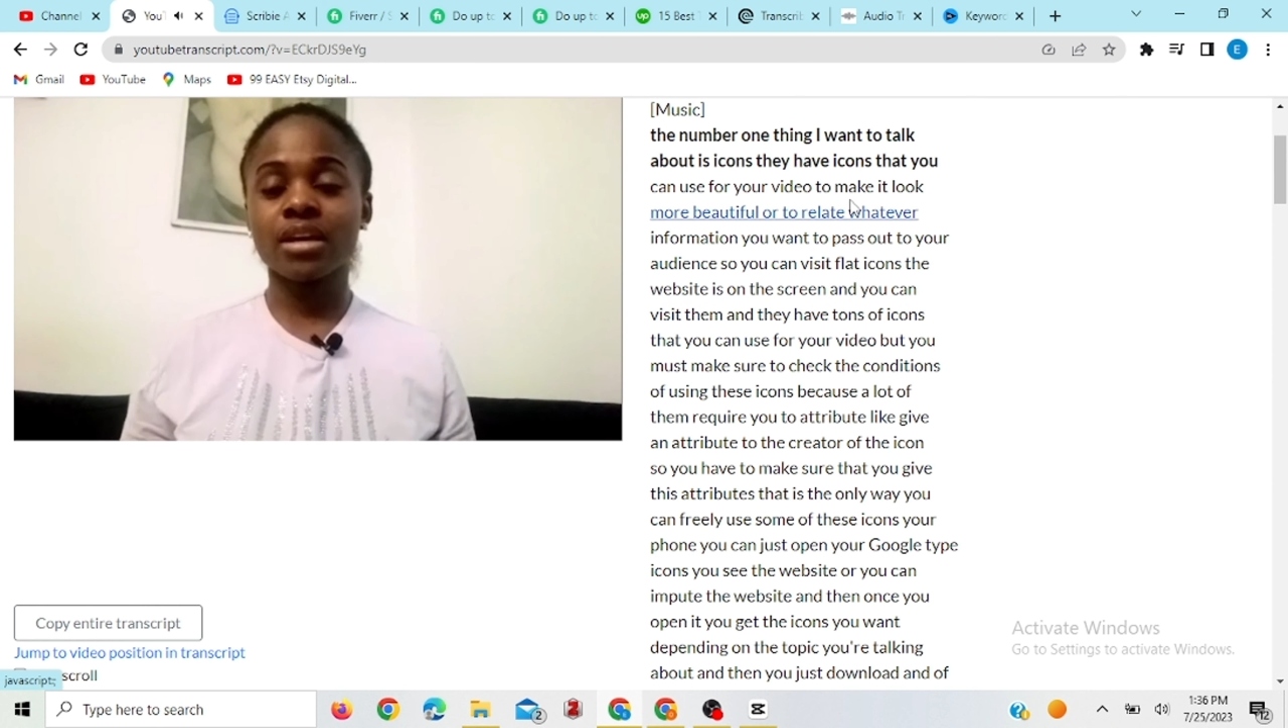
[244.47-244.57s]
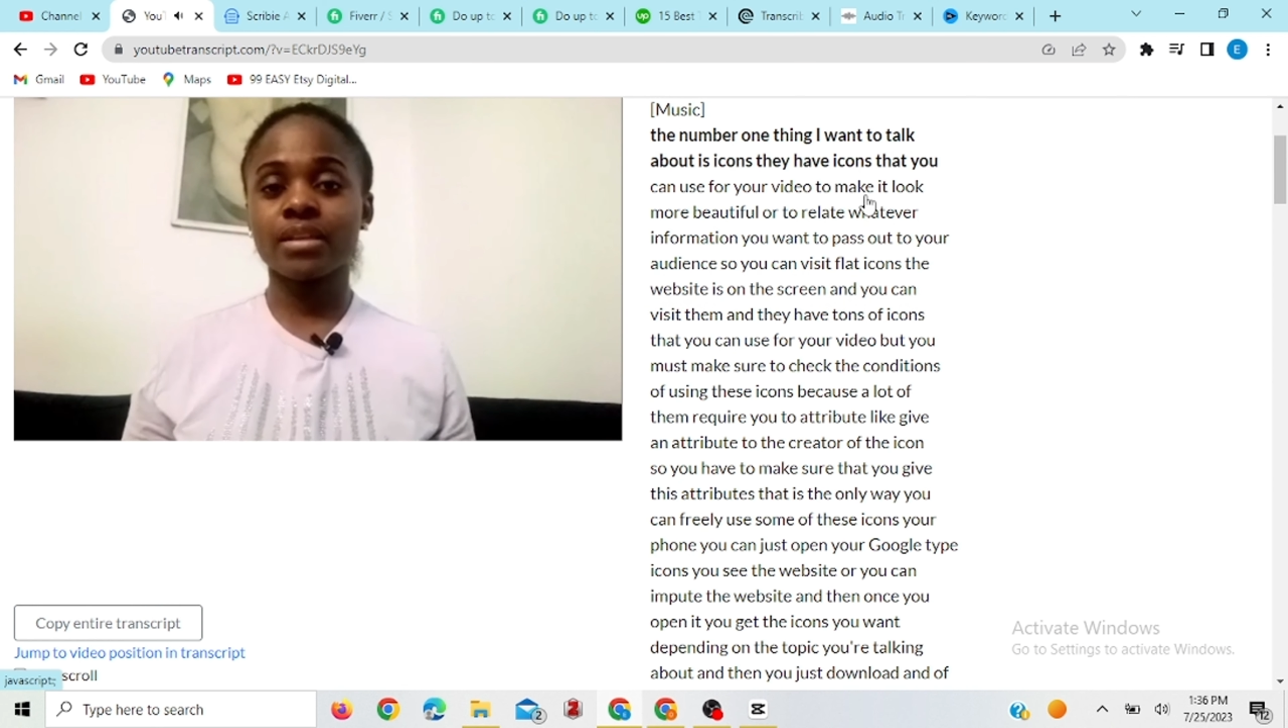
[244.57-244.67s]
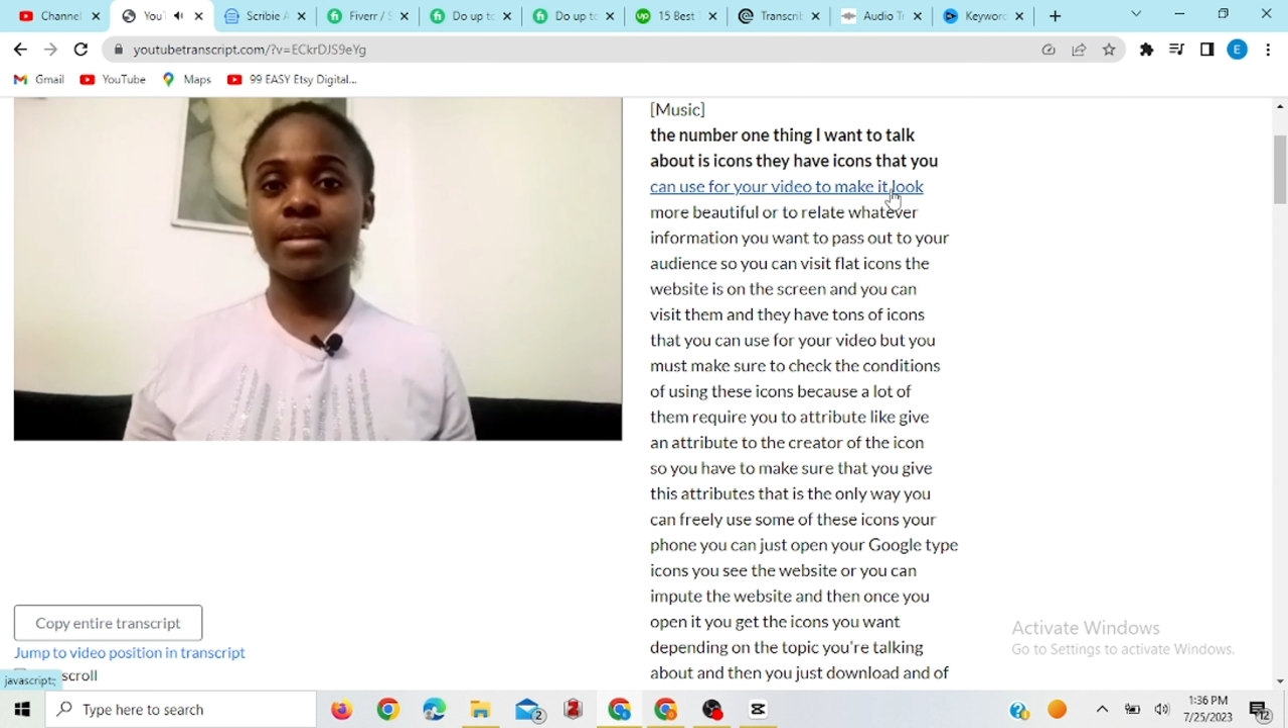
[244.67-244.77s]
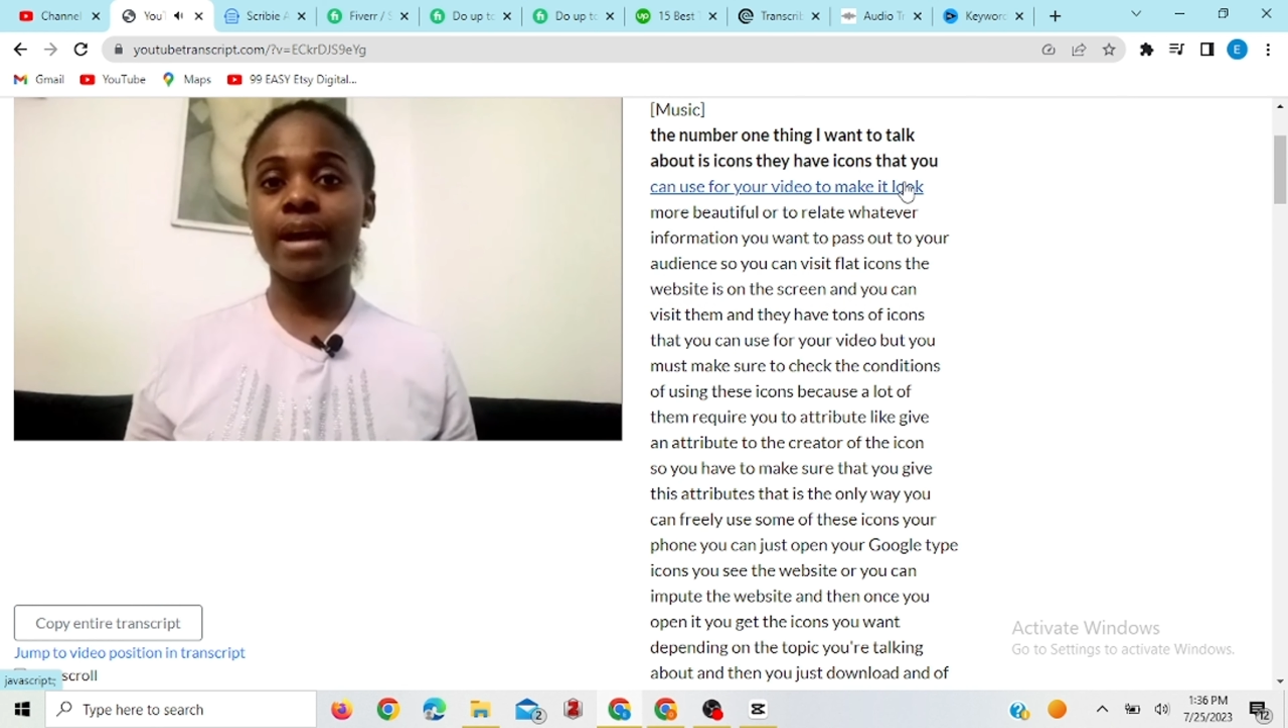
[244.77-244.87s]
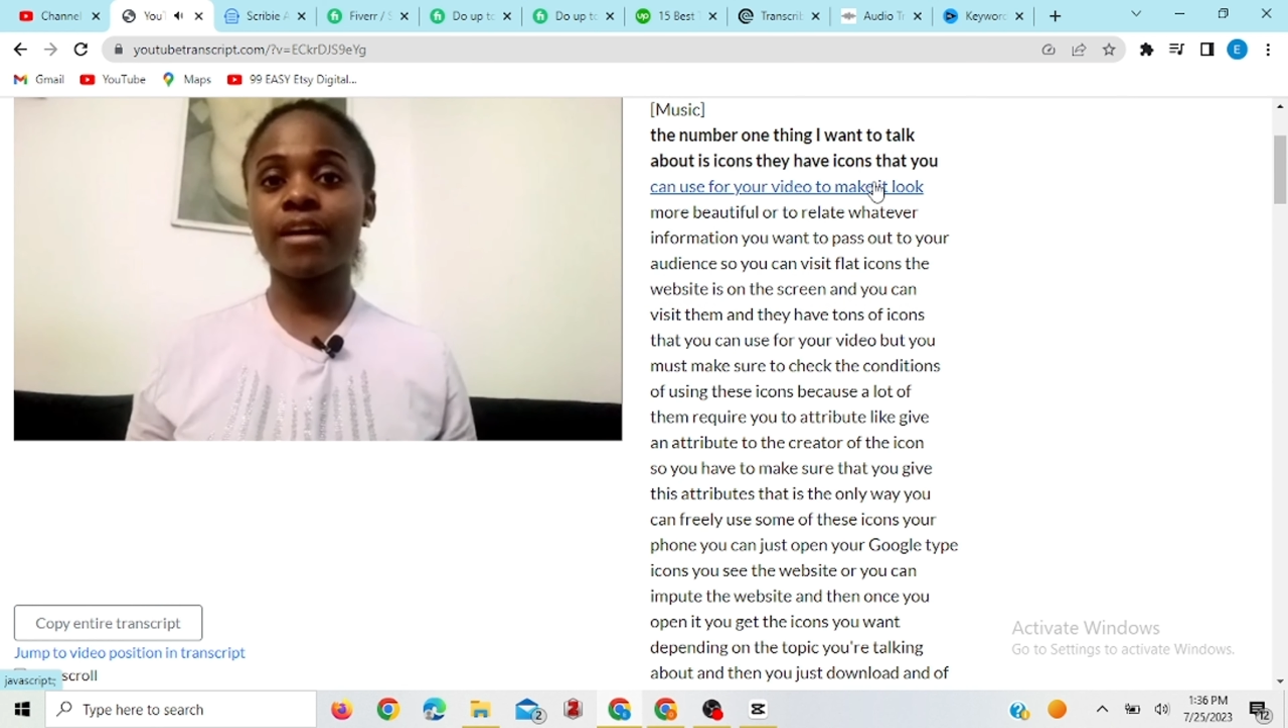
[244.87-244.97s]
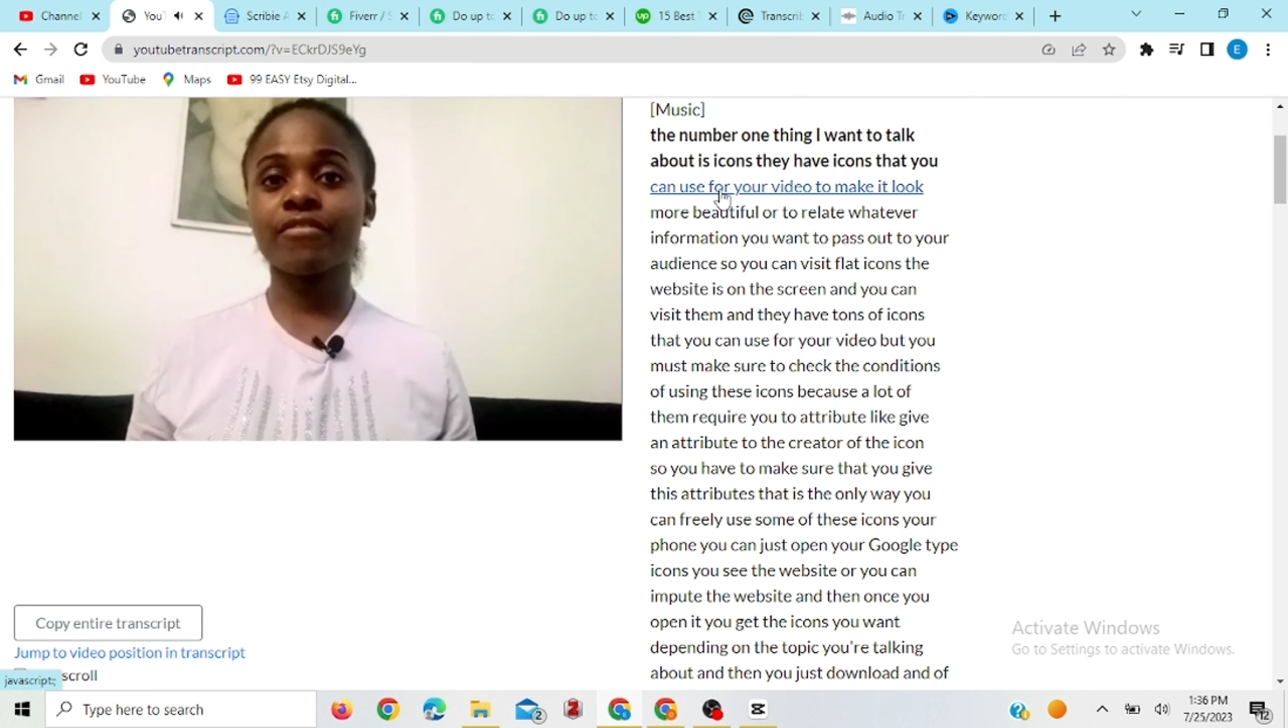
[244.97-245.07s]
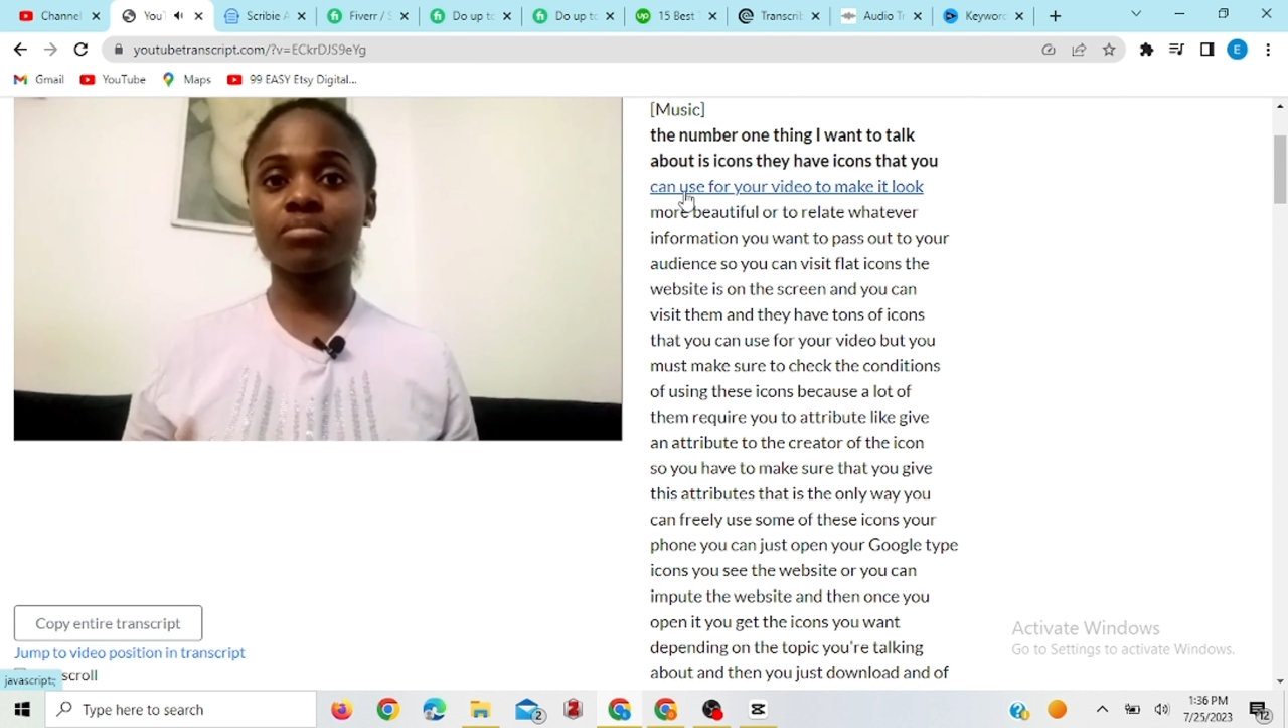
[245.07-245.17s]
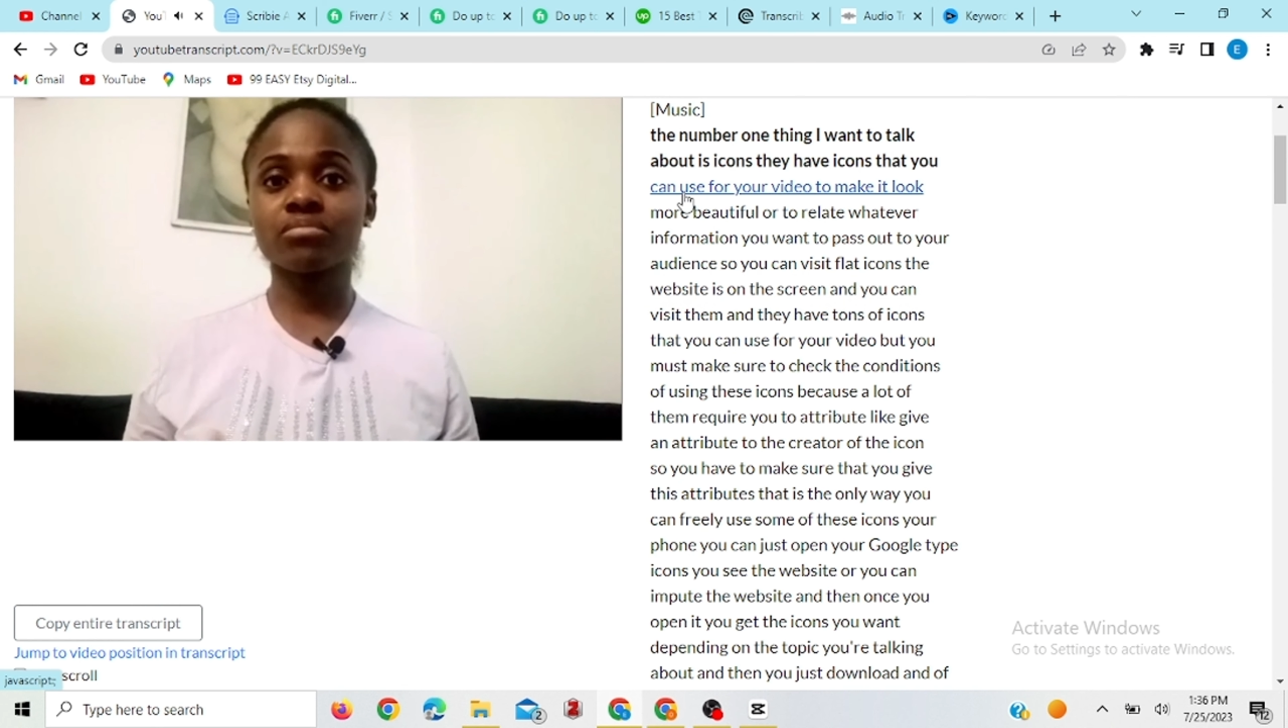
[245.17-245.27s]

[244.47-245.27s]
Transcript: They have